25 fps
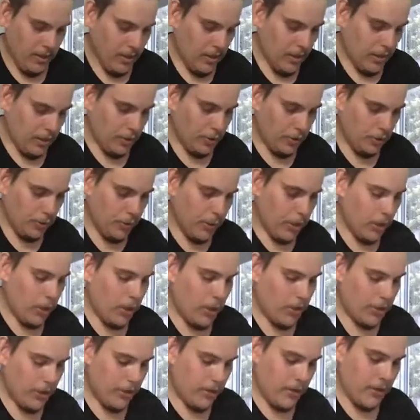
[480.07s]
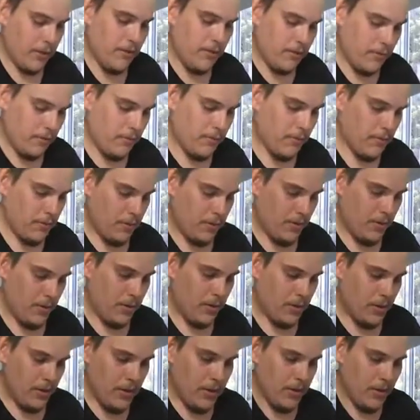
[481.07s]
a little bit hotter than
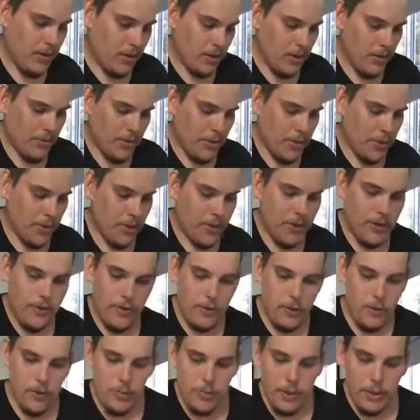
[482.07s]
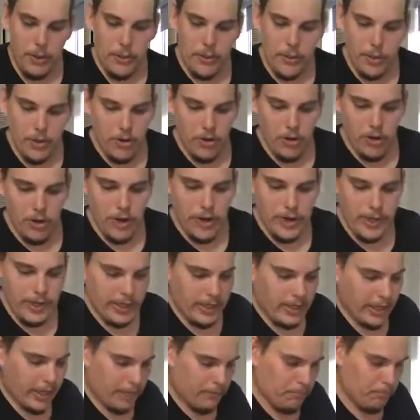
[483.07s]
what I'd normally would grind
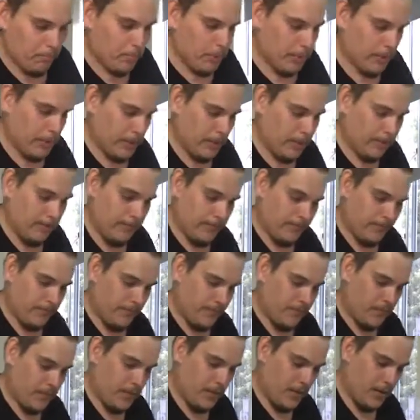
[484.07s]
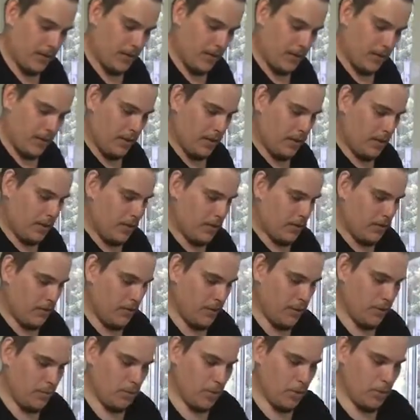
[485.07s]
it up, but for
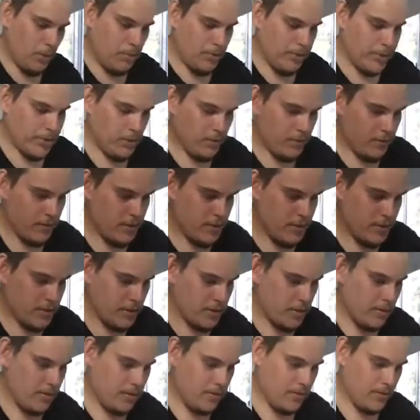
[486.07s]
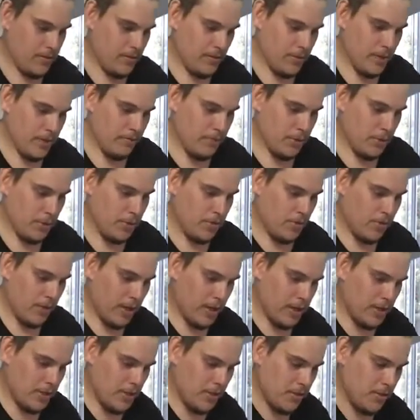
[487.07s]
the purpose of this
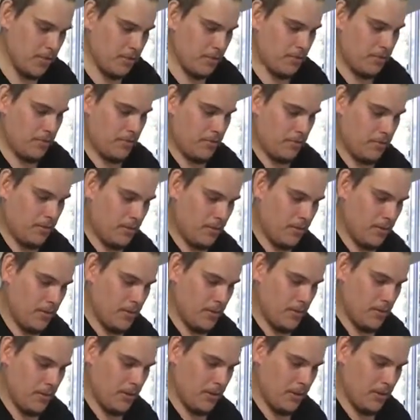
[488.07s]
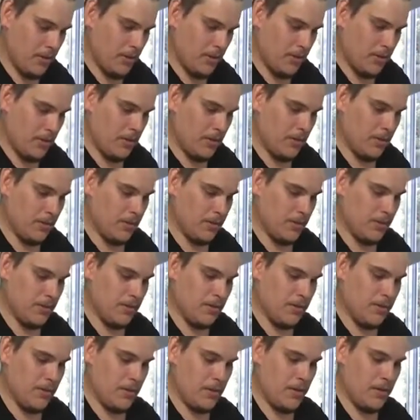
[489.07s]
demonstration, I'll
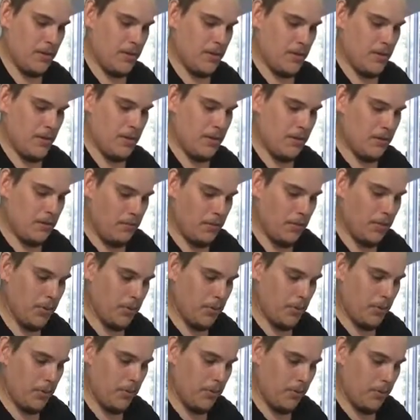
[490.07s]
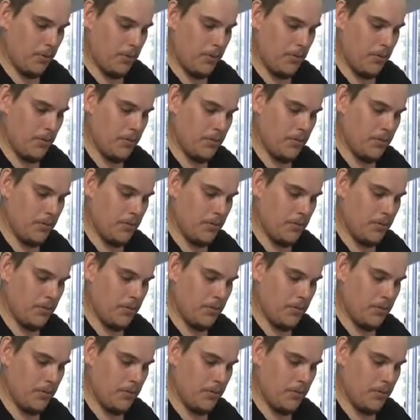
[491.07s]
just put it all